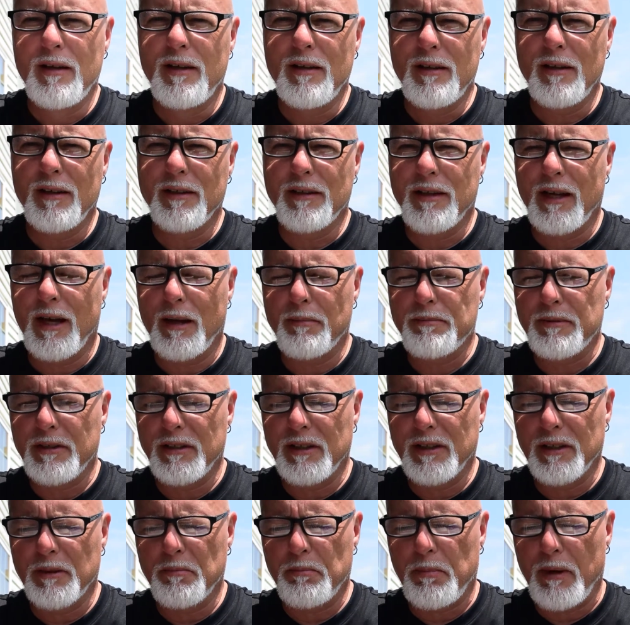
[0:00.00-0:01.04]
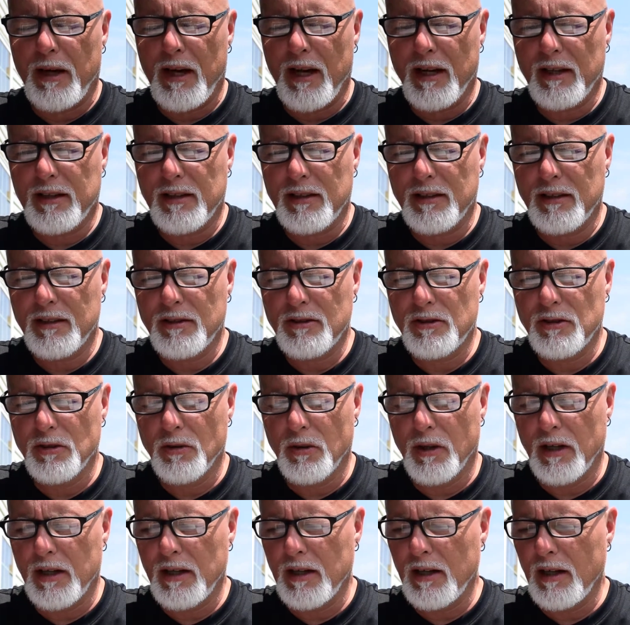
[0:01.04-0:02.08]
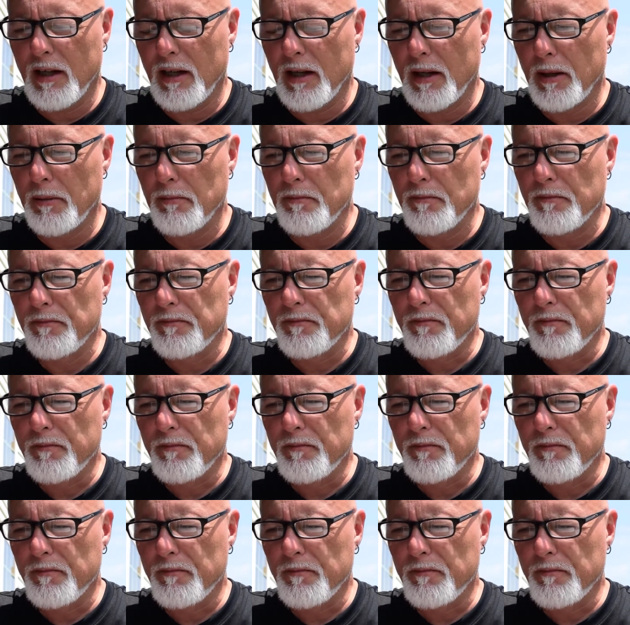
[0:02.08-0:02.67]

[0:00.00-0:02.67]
adapting to get back to it. Um,